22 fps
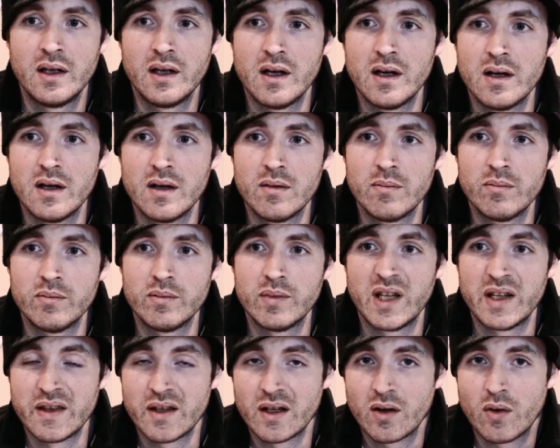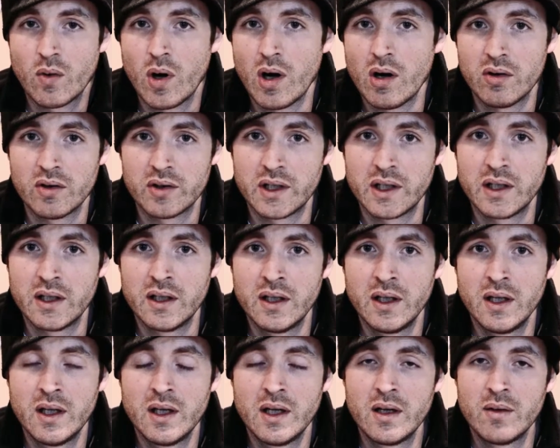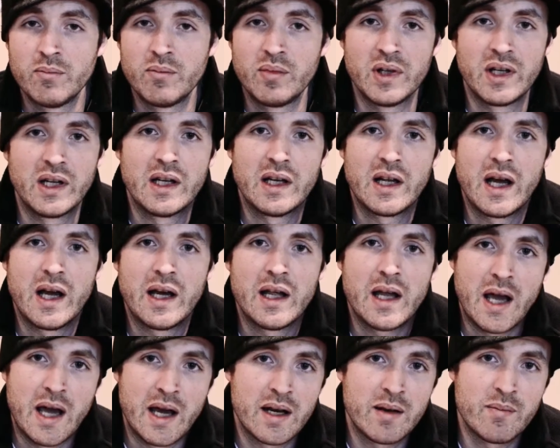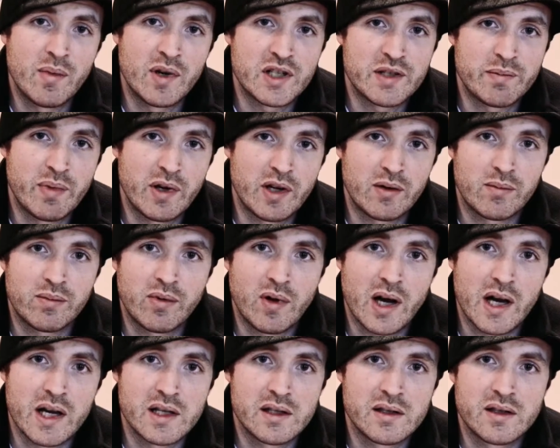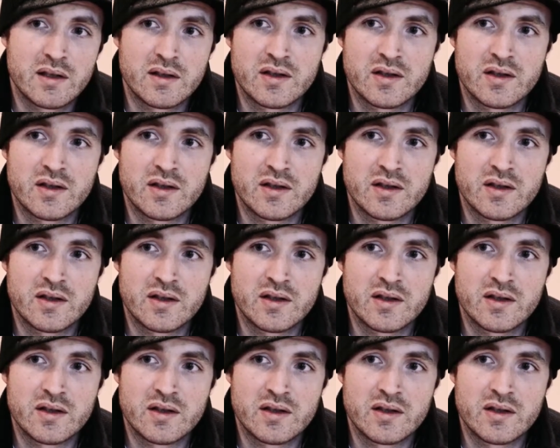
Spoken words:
and then quality, but at a much better price.